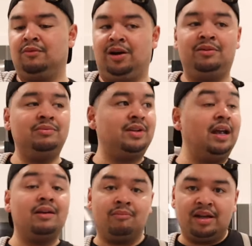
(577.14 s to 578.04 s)
well,
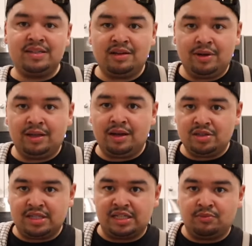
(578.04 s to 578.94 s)
damn, I said it right there.
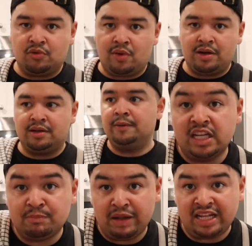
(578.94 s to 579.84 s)
Just add some more water.
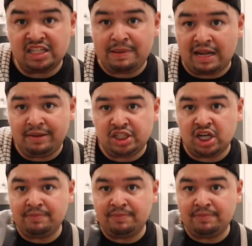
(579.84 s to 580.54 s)
Let's blend this bad bitch